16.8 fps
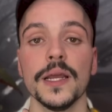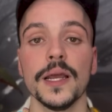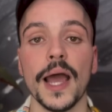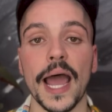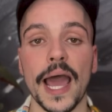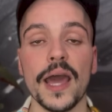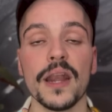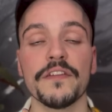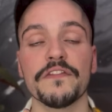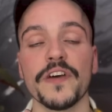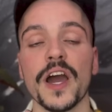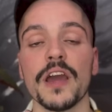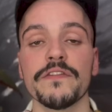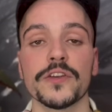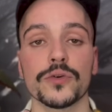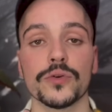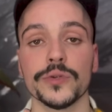had a
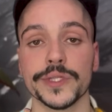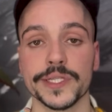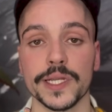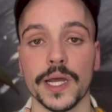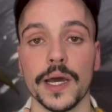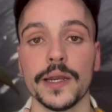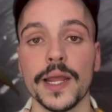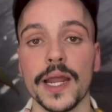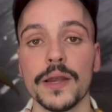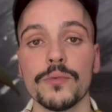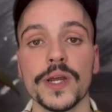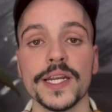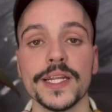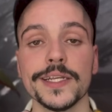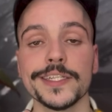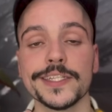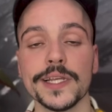5-year-old son, and when
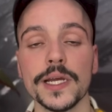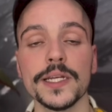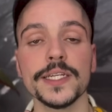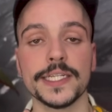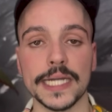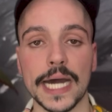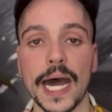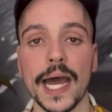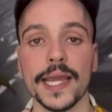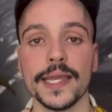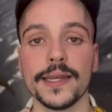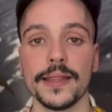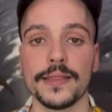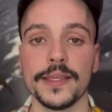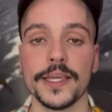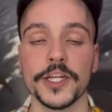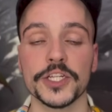his son died at
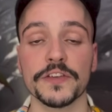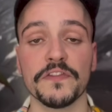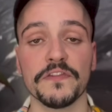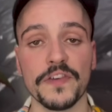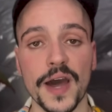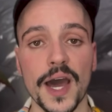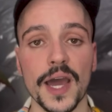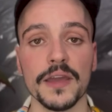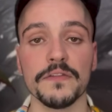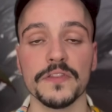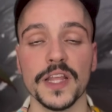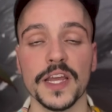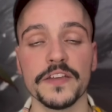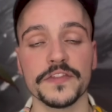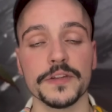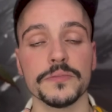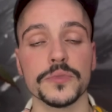the age of 5,
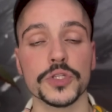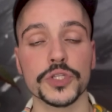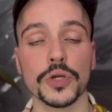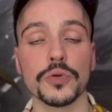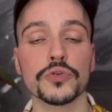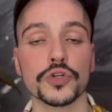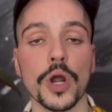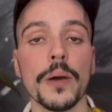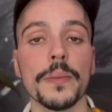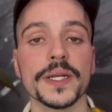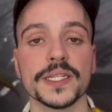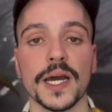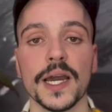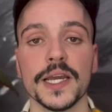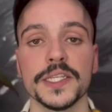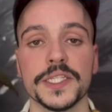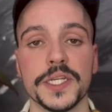left him so
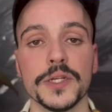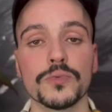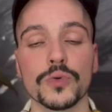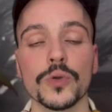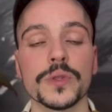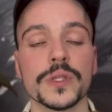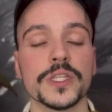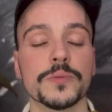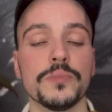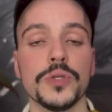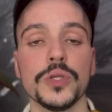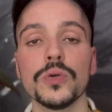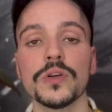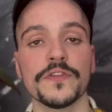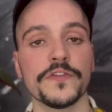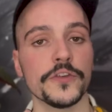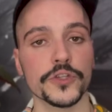traumatized, he wrote this
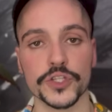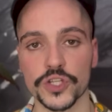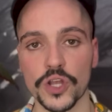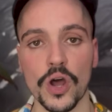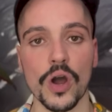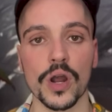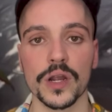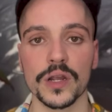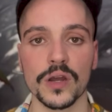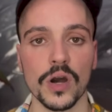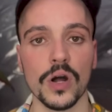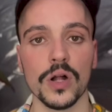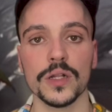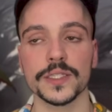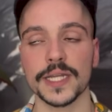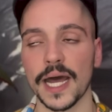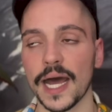beautiful song
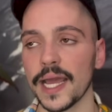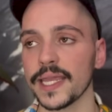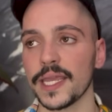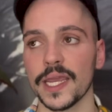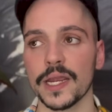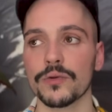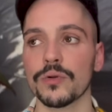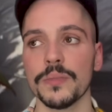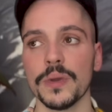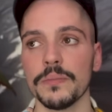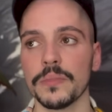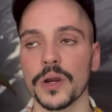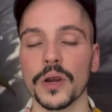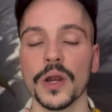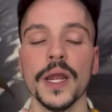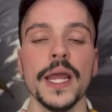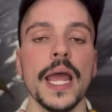called I Can't Remember.